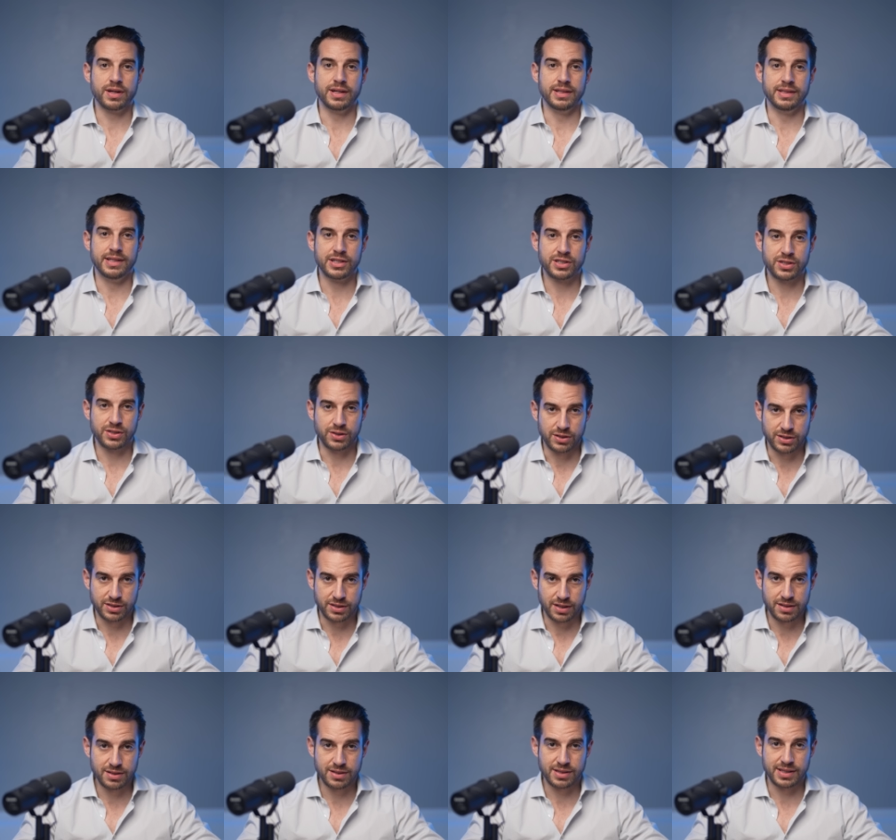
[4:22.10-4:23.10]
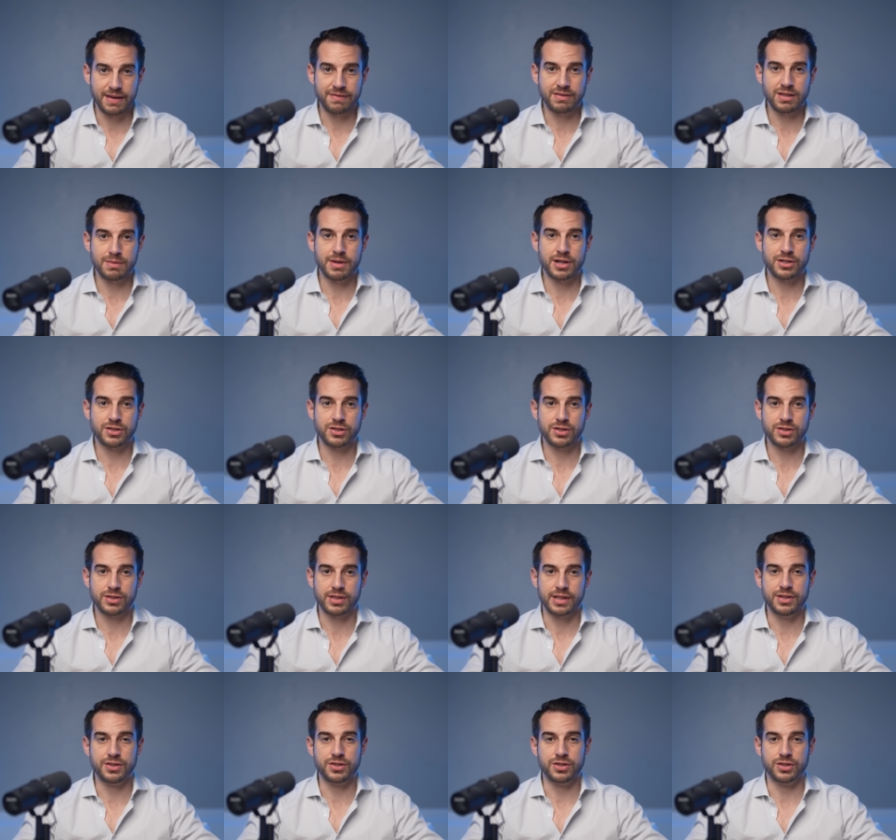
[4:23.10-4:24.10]
additional sun safety measures
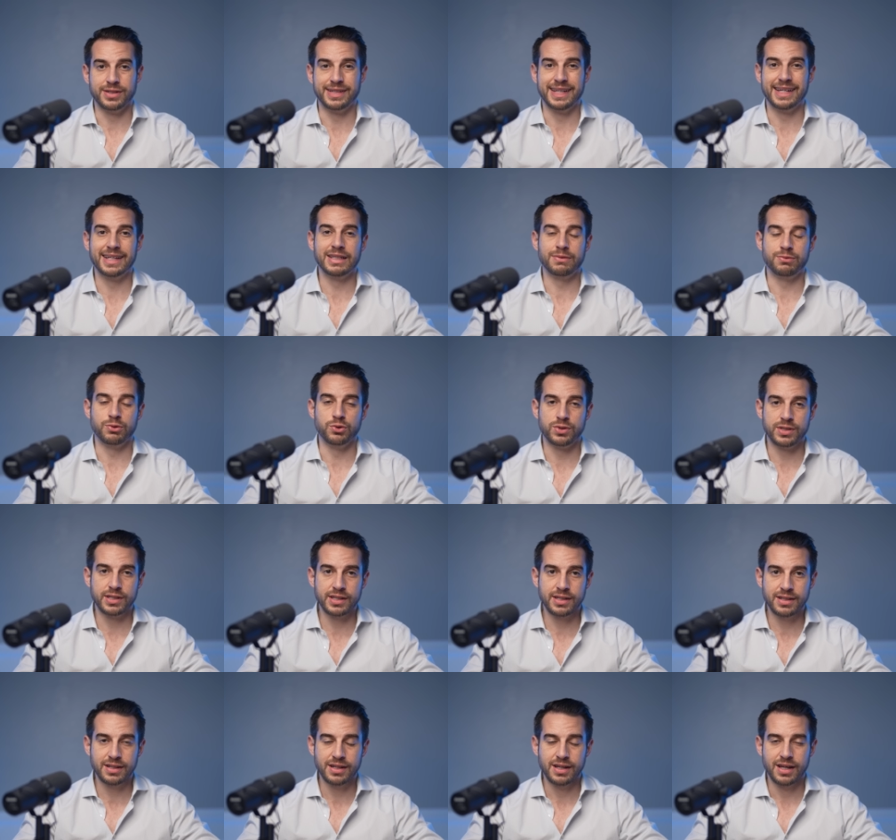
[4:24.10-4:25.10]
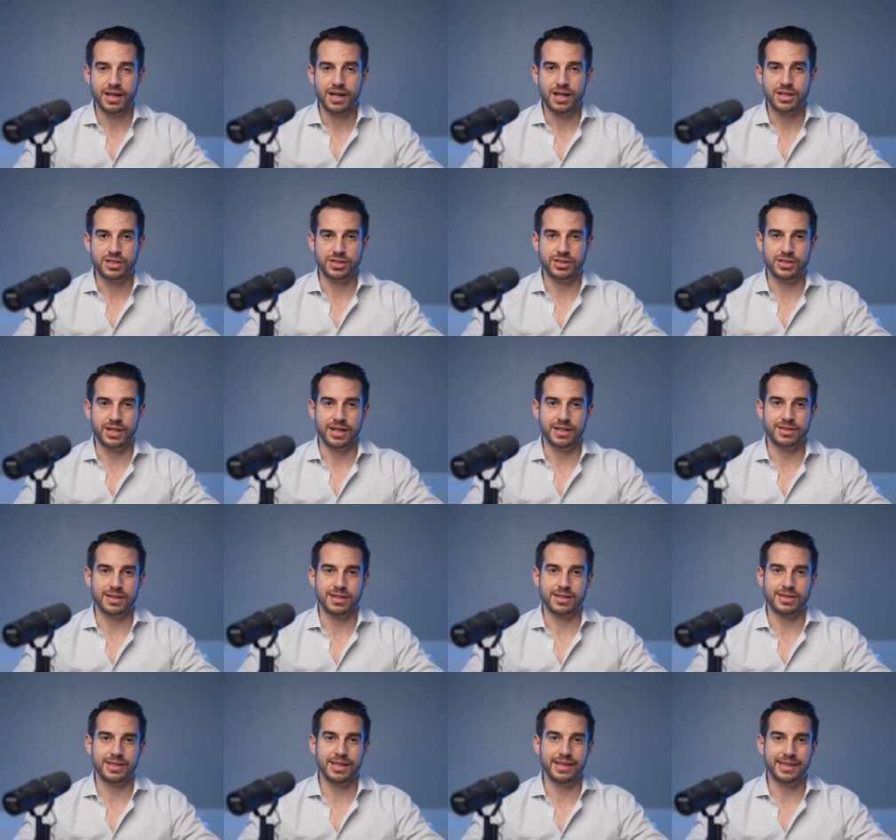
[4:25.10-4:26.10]
into your daily routine, such as
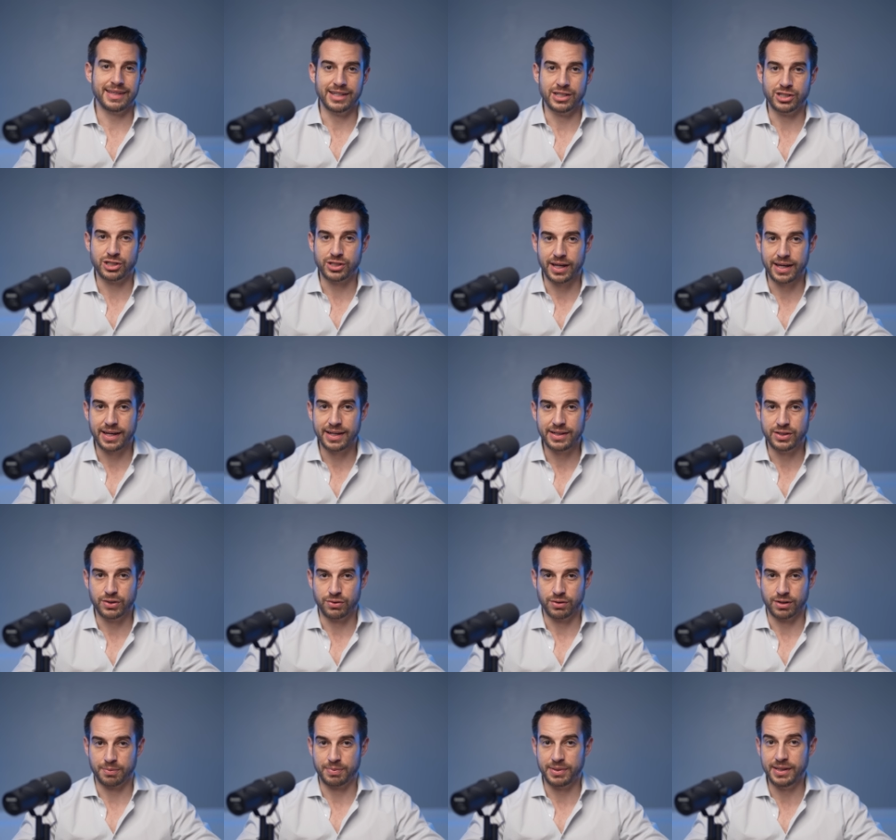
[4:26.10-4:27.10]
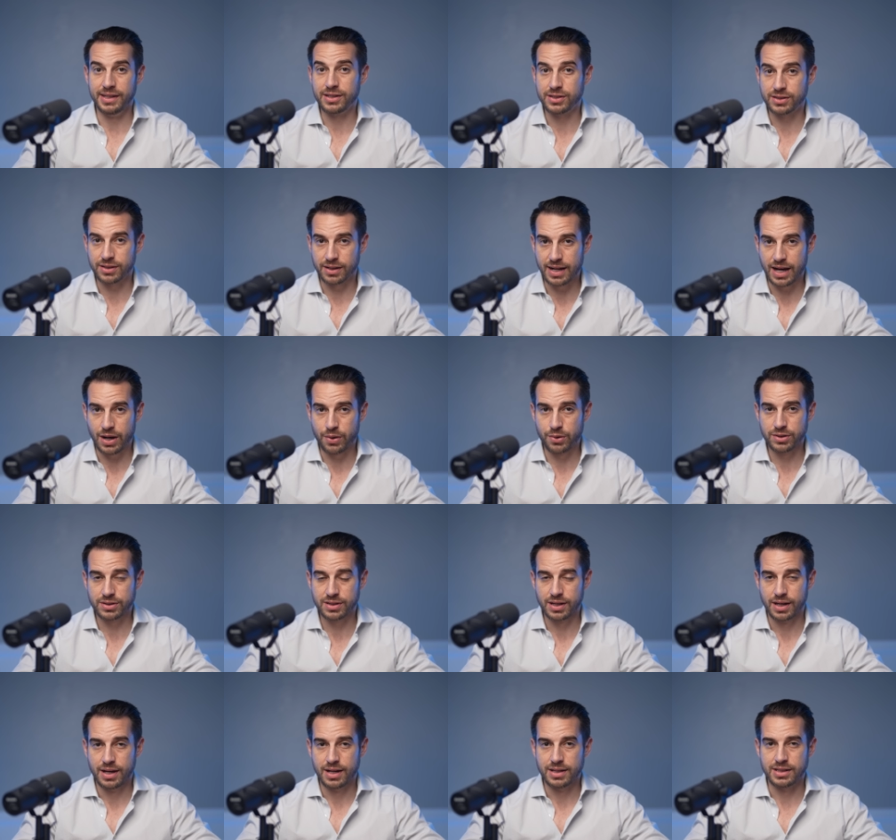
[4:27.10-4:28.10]
seeking shade during peak sun hours,
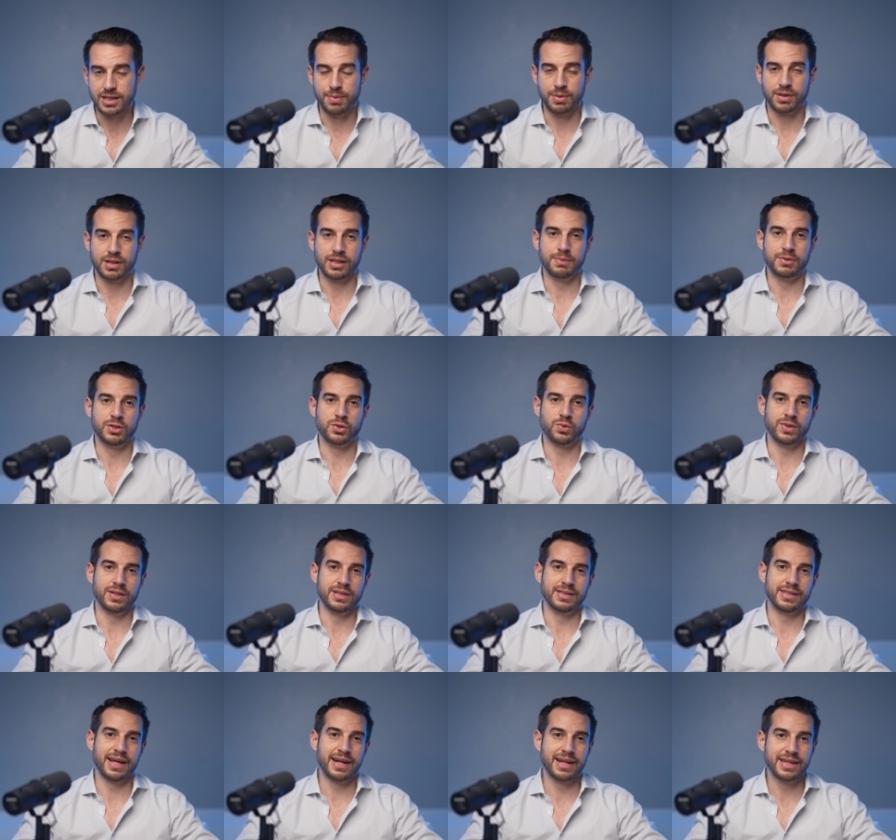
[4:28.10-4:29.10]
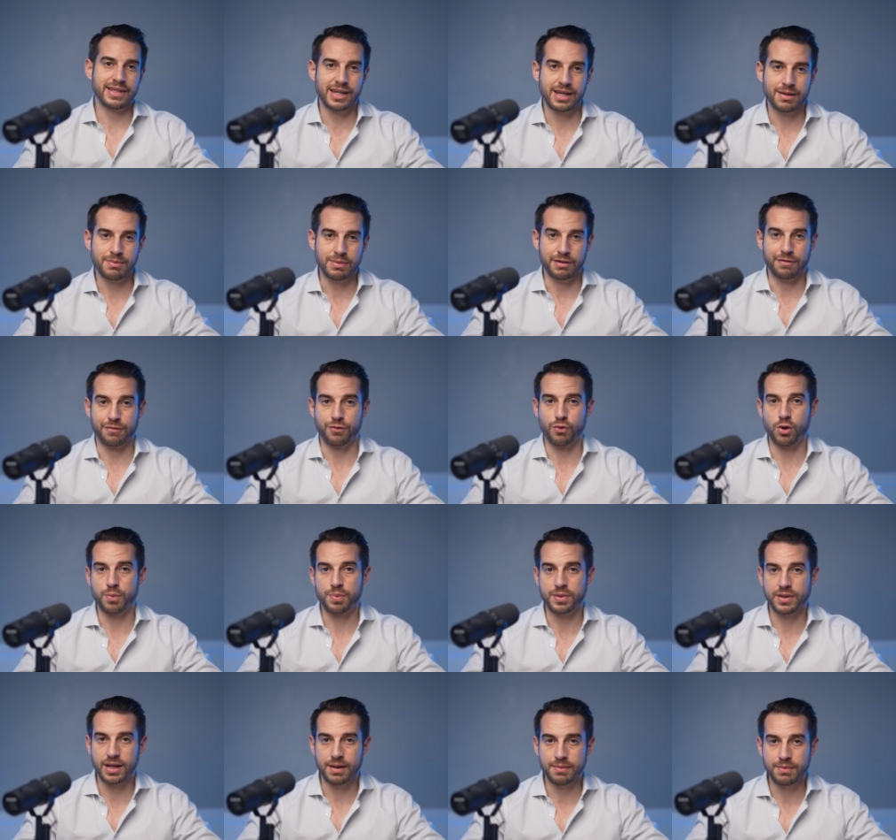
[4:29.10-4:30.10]
typically between 10 a.m. and 4
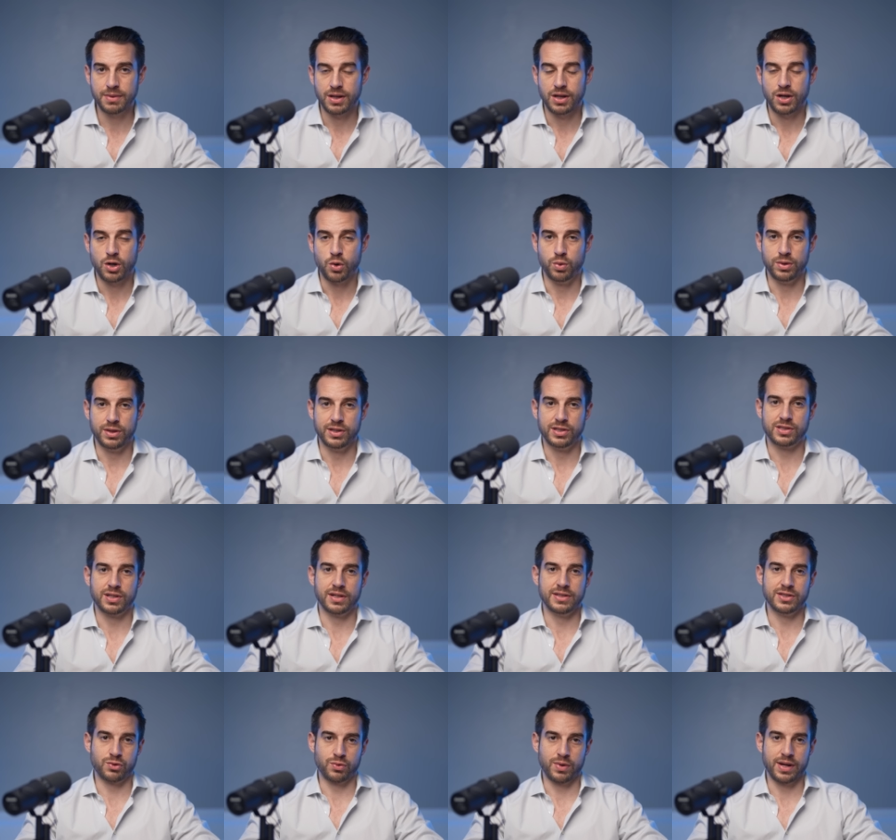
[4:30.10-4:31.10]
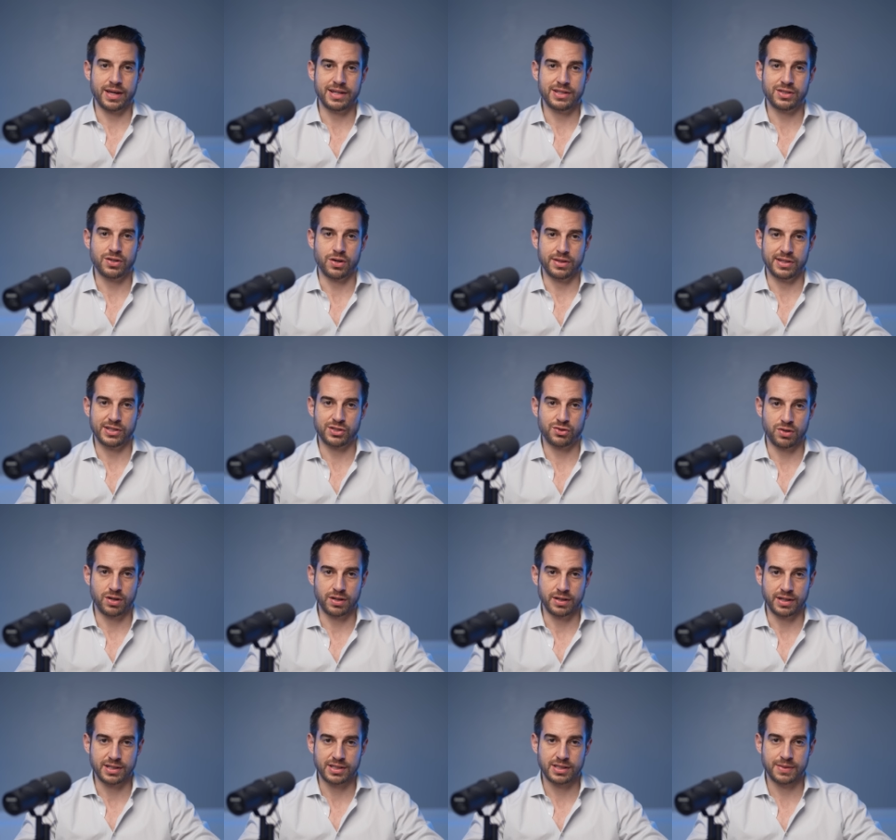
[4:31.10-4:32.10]
p.m., when the sun's rays are the
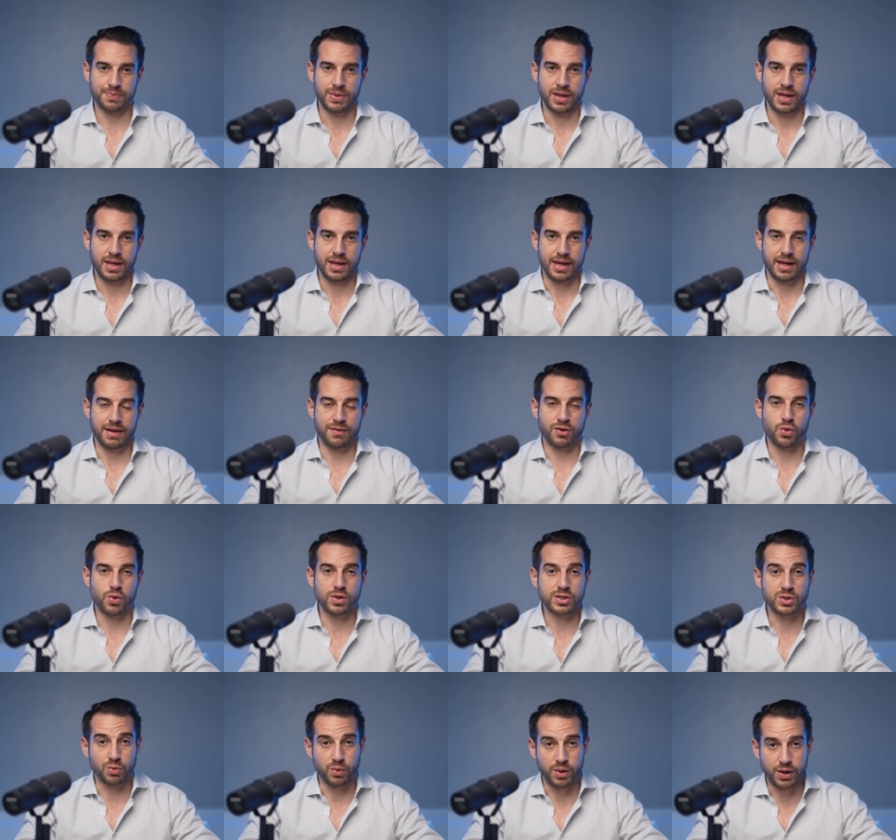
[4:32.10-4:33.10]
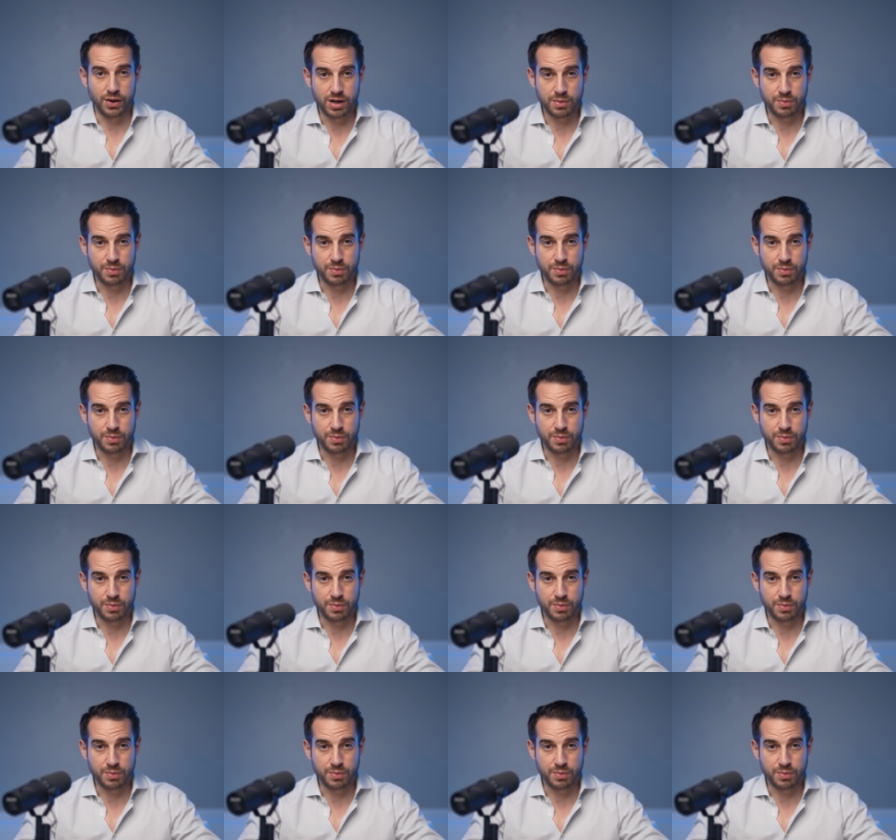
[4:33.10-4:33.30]
strongest. And of course, wearing